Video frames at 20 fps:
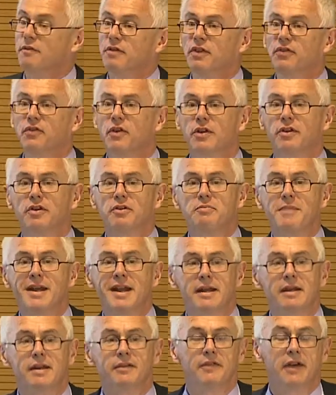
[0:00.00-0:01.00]
First of all, there's
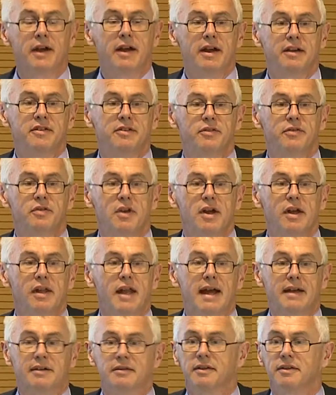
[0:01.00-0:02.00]
many different kinds of rail
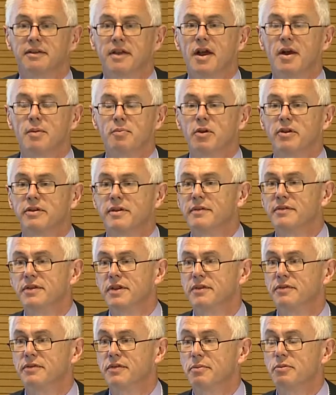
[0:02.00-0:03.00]
access to airports,
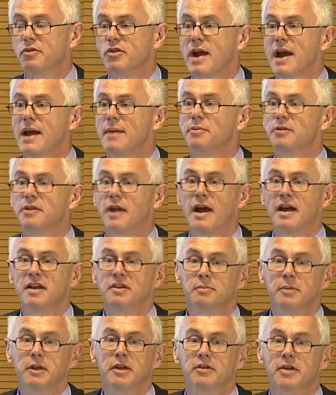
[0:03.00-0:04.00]
everything from trams to
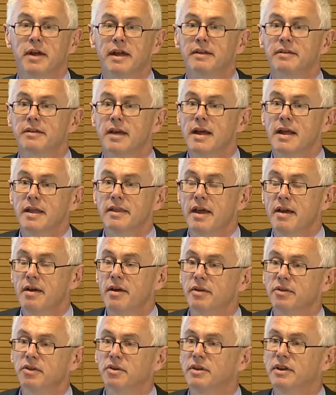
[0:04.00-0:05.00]
high-speed trains. They
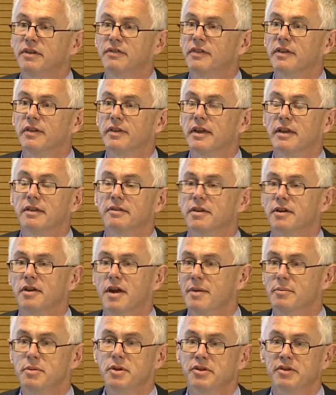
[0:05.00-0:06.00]
all do different things. They're
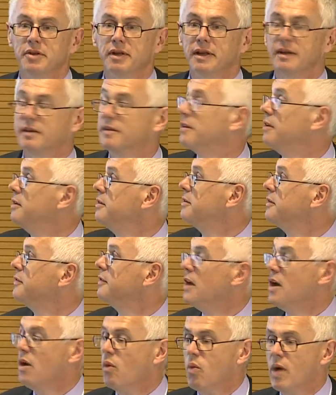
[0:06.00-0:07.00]
not mutually
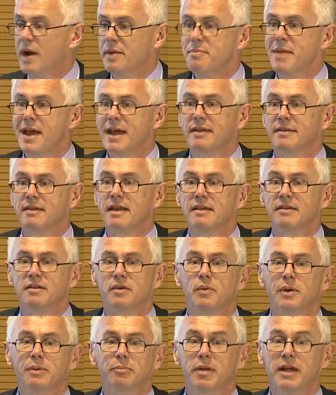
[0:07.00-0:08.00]
exclusive. What makes sense
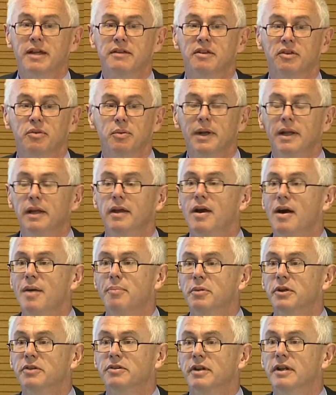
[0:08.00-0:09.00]
at one place is really
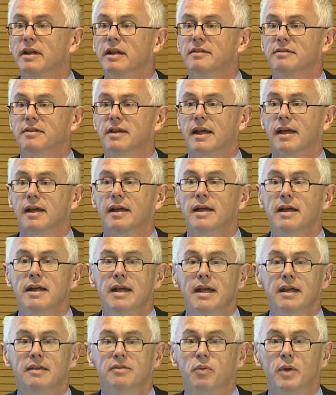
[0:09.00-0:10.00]
opportunistic.
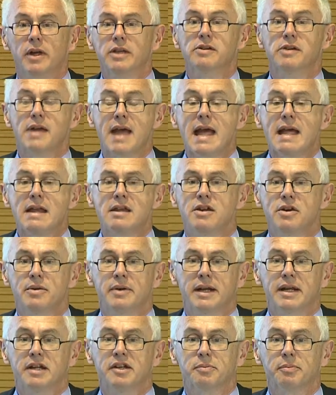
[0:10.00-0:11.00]
It's what you can do
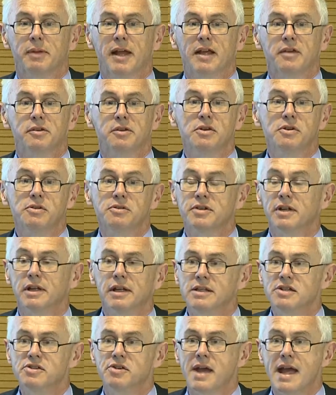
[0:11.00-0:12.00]
at each place.
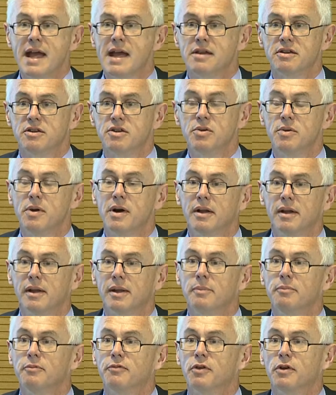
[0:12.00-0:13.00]
Usually you can't do all of
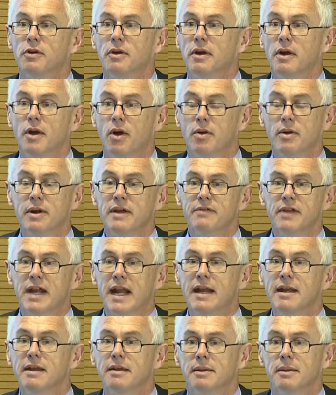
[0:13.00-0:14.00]
them for, or even
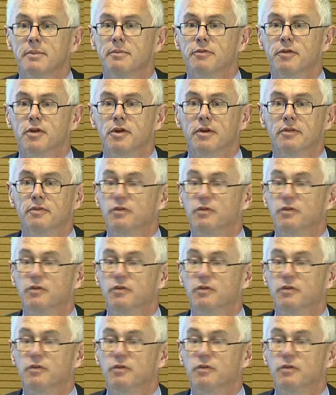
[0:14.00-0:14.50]
any of them for,